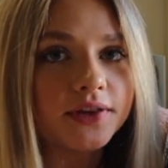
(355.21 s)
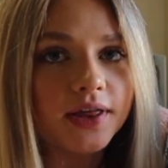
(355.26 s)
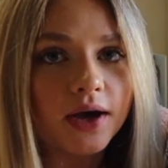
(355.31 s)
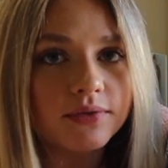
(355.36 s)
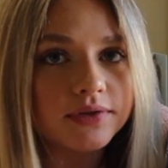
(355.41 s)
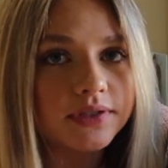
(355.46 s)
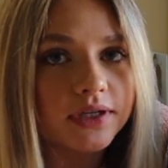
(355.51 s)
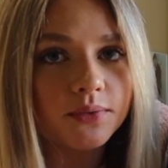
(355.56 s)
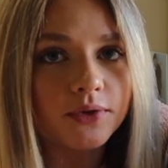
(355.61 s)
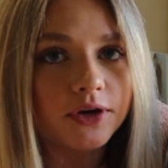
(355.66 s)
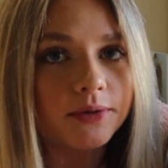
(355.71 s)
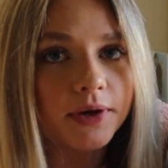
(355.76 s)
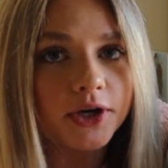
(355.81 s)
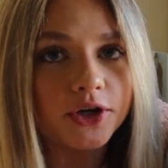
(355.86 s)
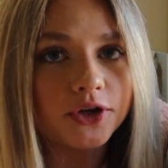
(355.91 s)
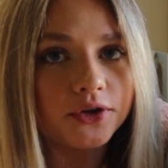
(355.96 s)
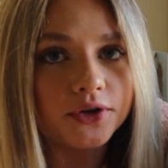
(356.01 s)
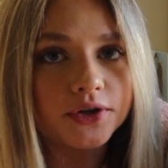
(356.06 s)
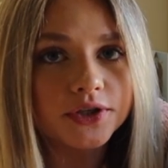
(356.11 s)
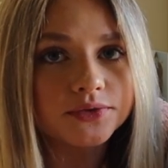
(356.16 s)
That was like one of my
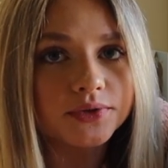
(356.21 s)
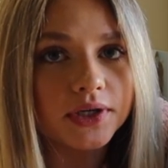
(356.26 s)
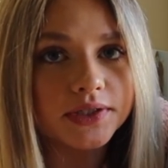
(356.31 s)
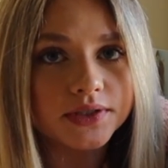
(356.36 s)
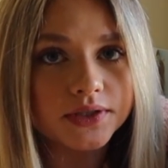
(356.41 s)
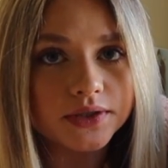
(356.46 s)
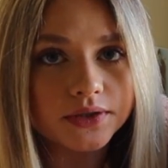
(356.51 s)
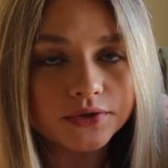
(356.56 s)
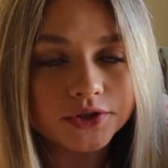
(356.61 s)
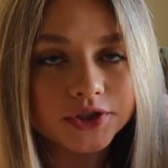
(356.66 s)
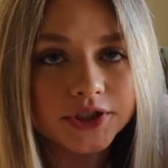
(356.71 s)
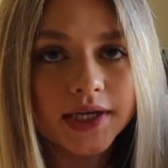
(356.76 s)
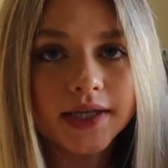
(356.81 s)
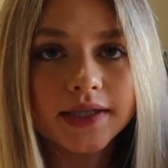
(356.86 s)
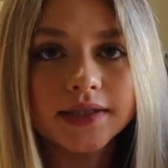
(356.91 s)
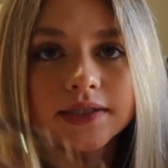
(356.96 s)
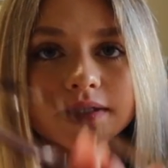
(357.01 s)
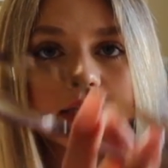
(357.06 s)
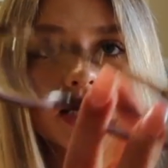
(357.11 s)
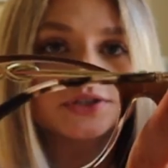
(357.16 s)
New Year's
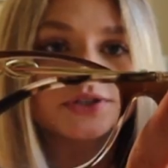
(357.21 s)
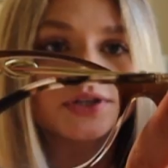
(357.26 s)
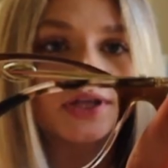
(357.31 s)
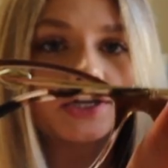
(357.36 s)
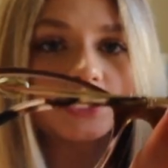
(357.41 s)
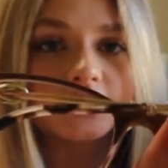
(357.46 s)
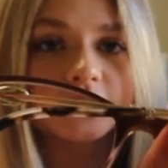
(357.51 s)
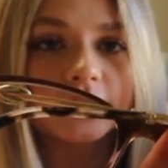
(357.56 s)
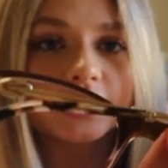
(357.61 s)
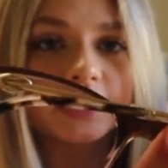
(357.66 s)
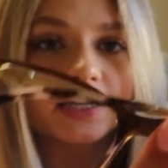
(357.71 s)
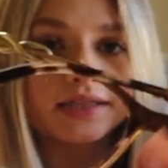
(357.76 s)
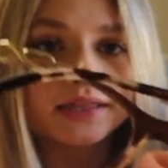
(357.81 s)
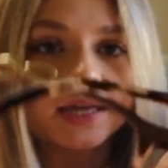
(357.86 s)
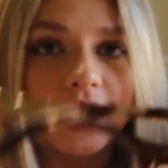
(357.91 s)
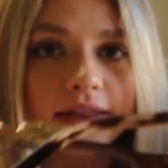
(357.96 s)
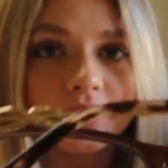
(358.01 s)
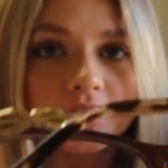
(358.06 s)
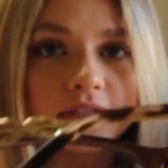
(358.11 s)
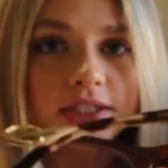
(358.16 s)
resolutions. So they just look like
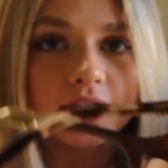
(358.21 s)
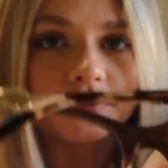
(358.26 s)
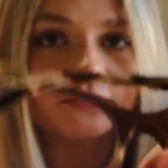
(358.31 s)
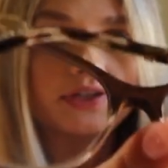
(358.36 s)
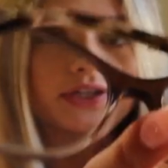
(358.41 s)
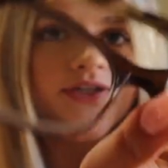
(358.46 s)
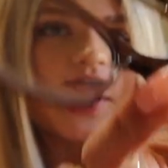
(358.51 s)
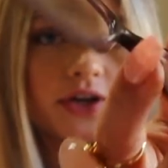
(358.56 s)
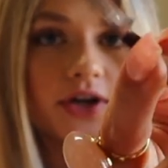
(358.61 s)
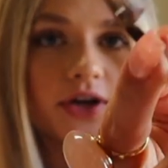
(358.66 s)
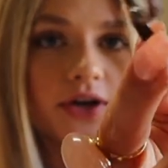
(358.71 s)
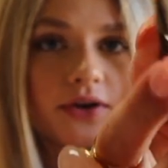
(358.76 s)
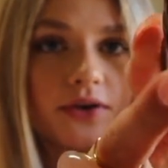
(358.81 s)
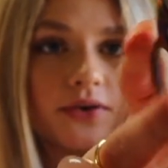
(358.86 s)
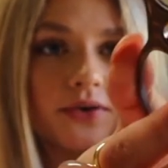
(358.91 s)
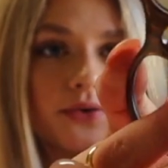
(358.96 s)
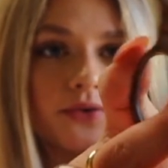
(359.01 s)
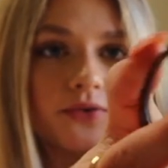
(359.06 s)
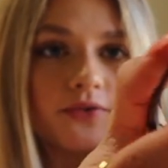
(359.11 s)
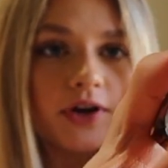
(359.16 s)
that. They're Tiffany & Co toe.